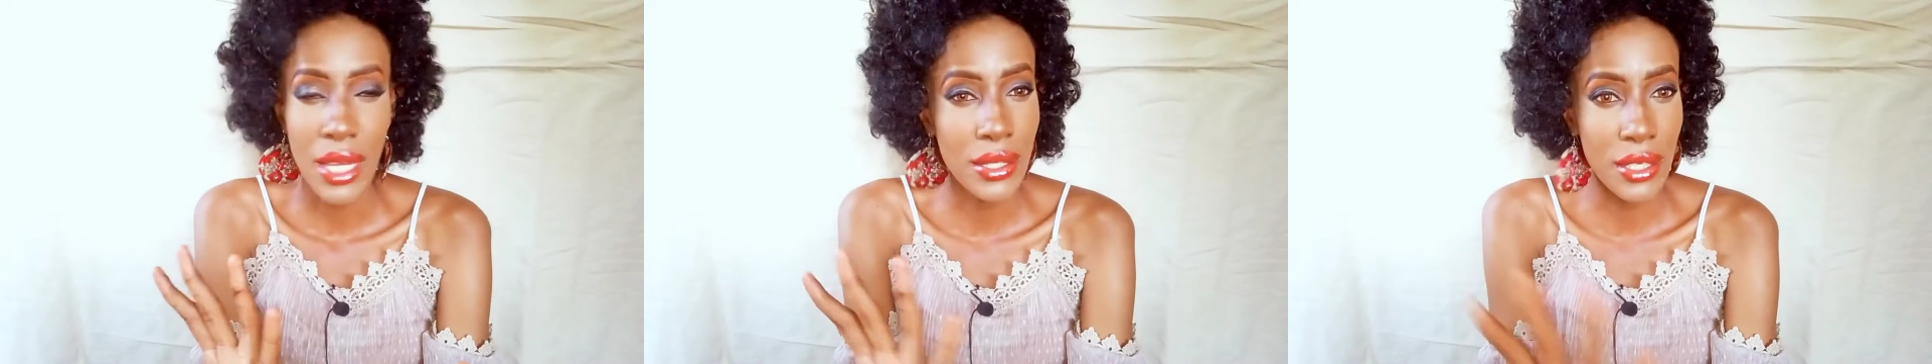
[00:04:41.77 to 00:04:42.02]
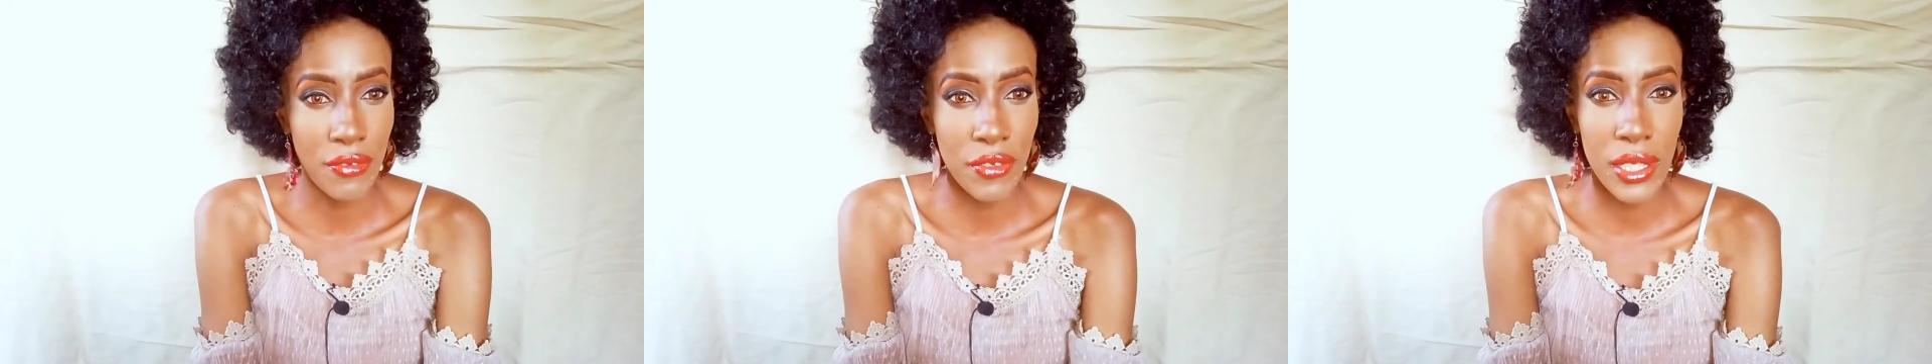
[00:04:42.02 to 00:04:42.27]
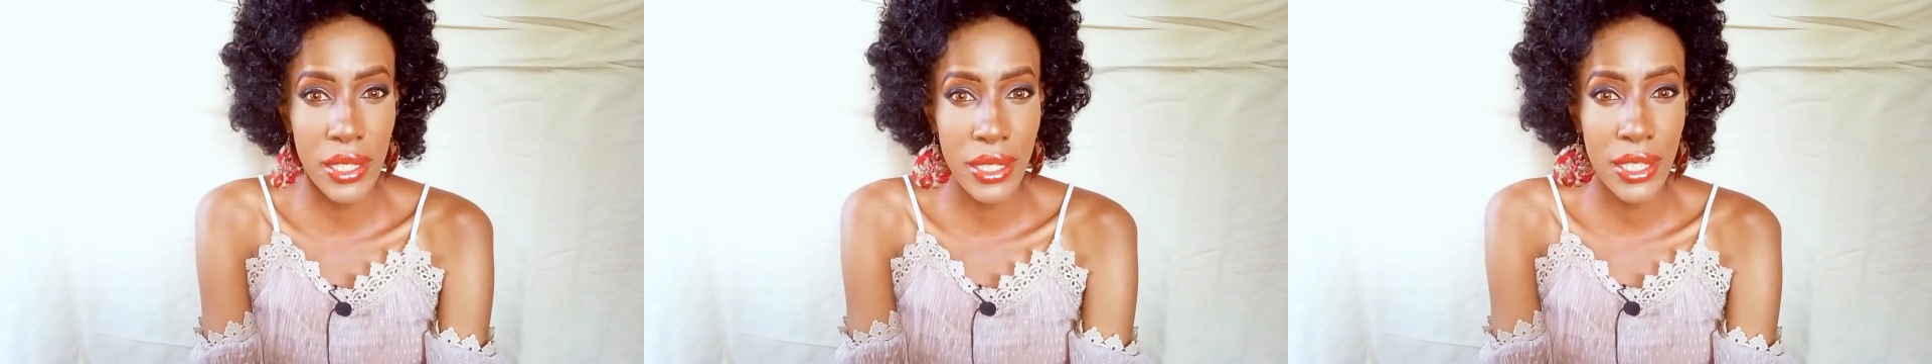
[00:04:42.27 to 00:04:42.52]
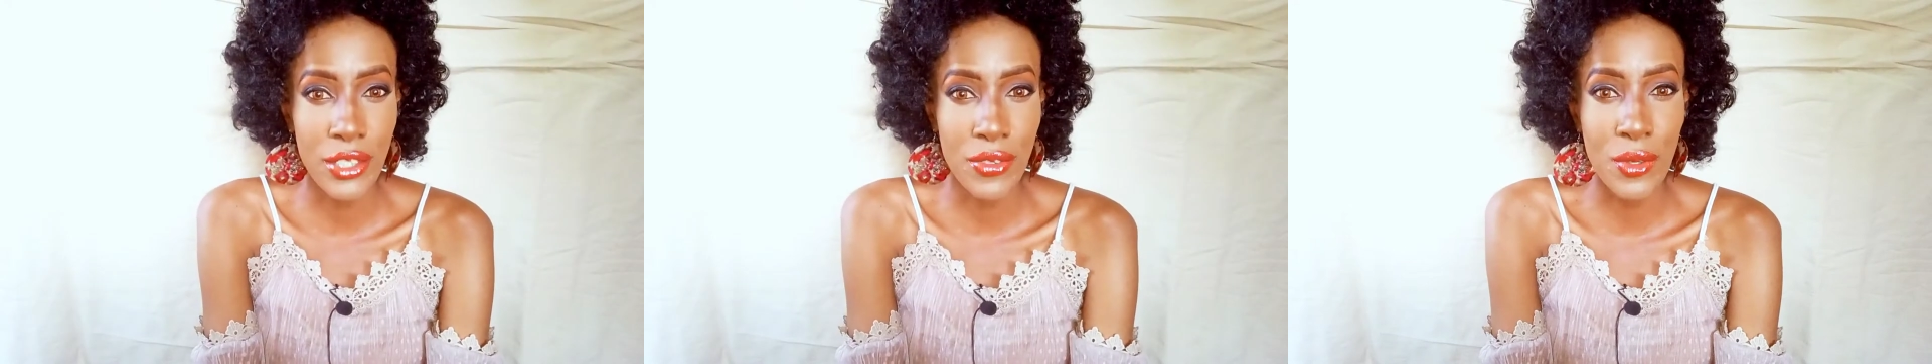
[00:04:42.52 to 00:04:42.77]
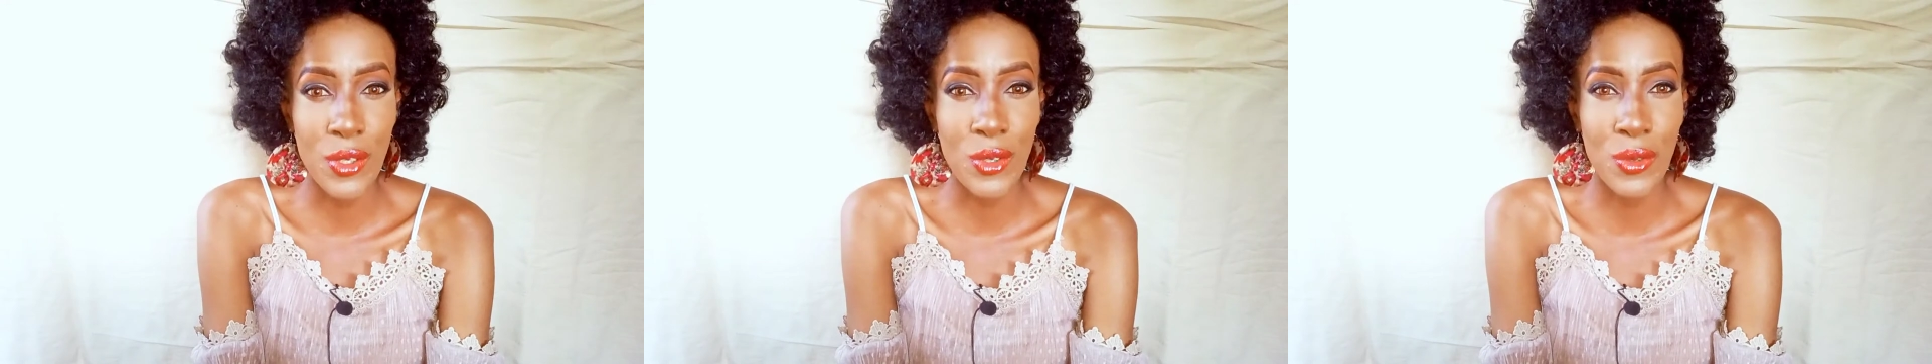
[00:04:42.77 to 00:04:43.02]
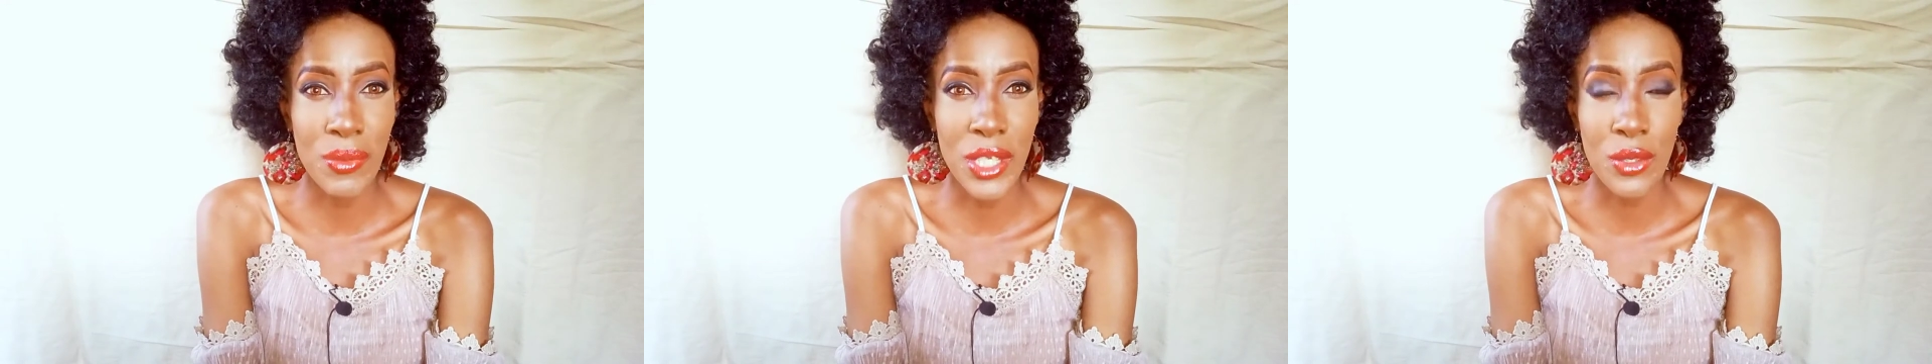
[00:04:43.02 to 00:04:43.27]
Definitely, it's going
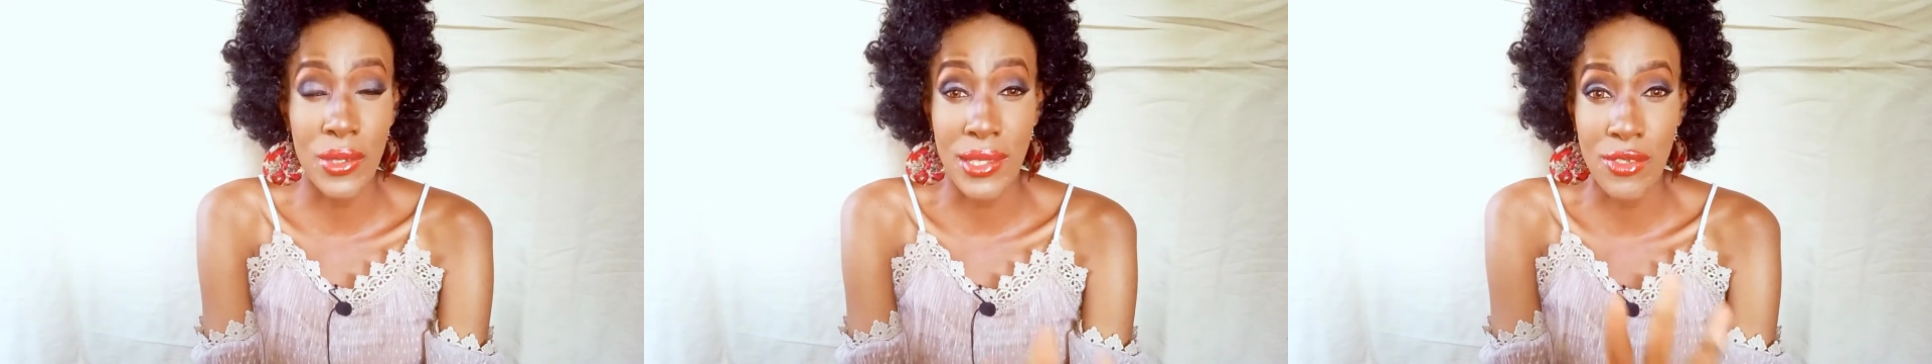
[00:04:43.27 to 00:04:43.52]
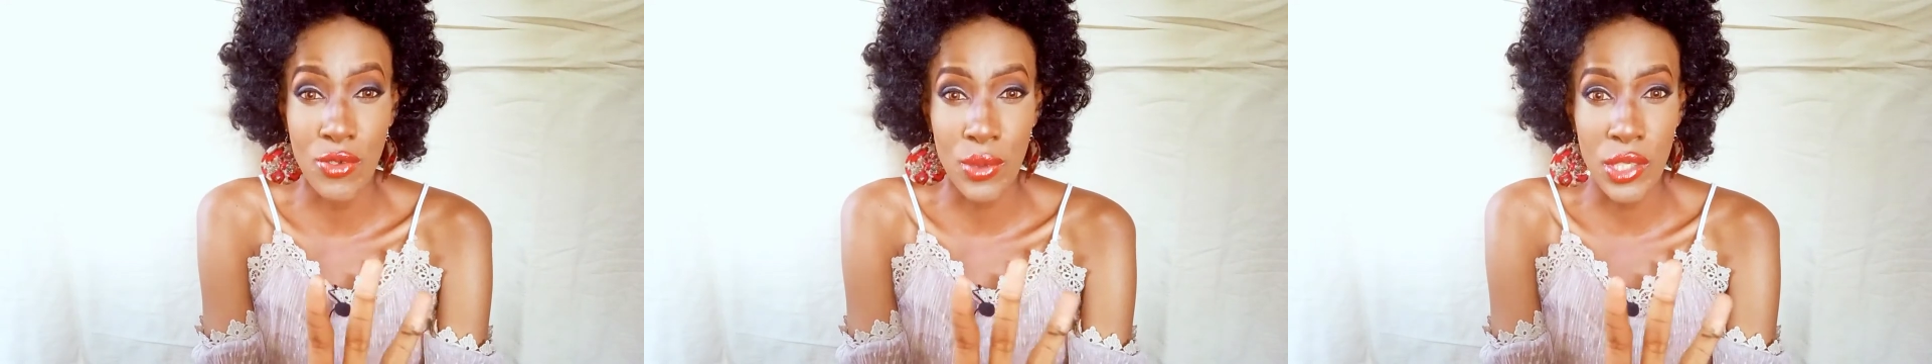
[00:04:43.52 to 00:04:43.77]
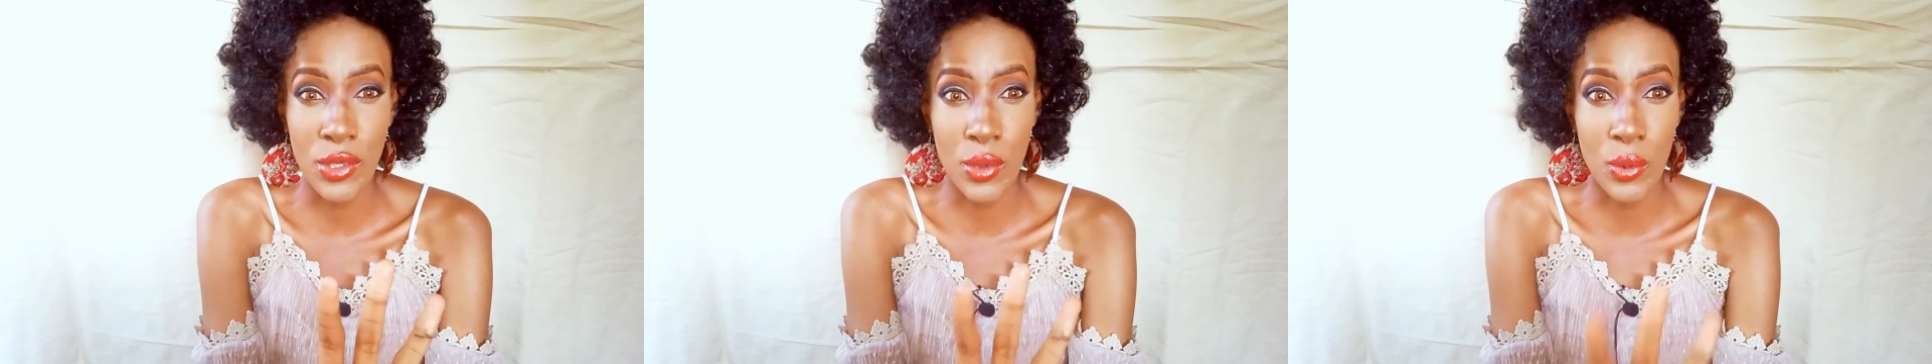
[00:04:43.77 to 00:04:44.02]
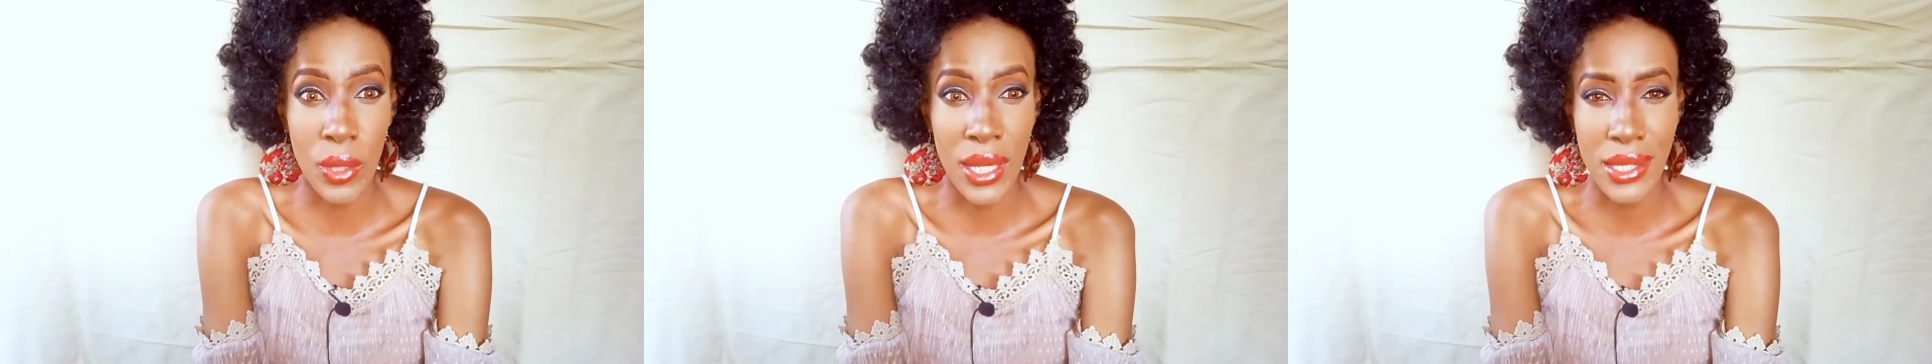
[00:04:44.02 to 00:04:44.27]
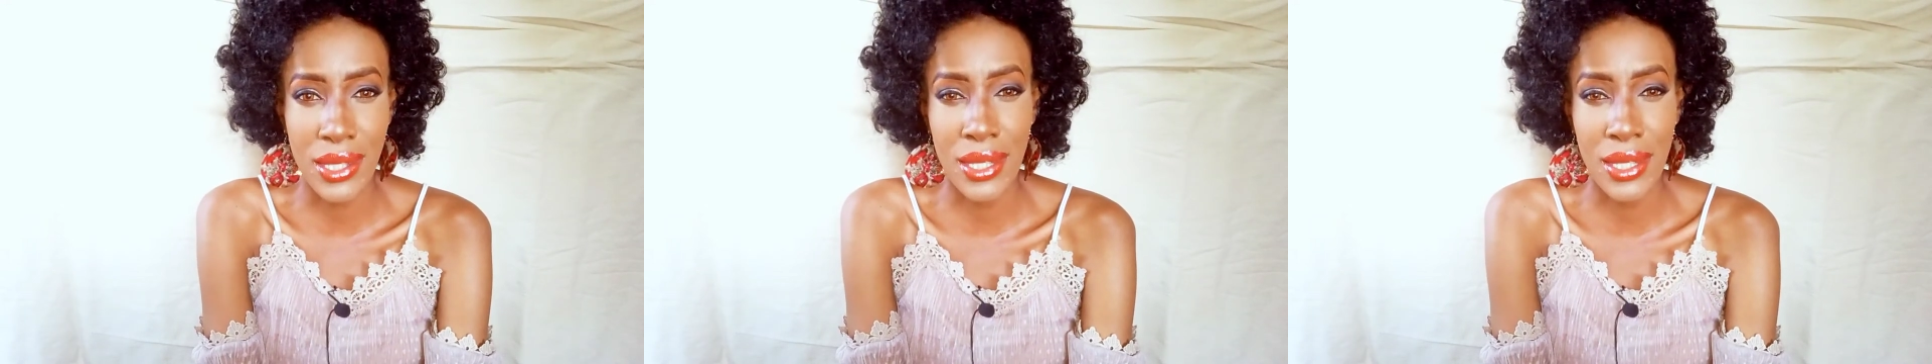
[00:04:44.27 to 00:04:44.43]
to make your situation worse